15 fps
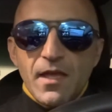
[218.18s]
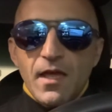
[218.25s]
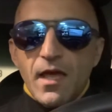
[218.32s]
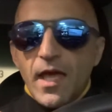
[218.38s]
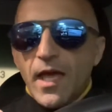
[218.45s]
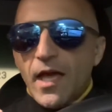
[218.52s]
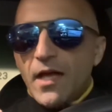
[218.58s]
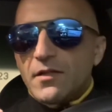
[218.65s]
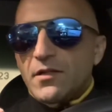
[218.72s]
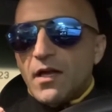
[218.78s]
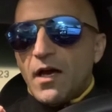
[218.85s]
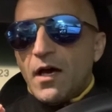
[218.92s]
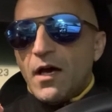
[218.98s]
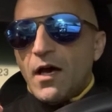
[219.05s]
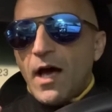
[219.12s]
and
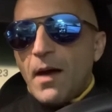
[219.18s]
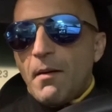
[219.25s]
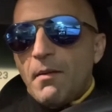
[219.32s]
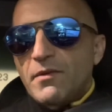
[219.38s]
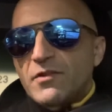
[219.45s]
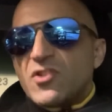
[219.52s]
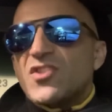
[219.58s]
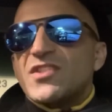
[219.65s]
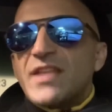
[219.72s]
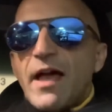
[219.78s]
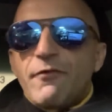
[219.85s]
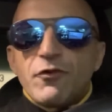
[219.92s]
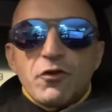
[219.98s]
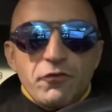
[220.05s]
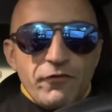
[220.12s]
there's
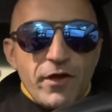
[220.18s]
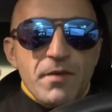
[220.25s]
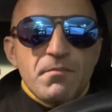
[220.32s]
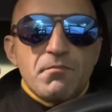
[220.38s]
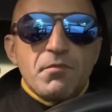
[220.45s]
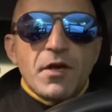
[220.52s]
7 of them,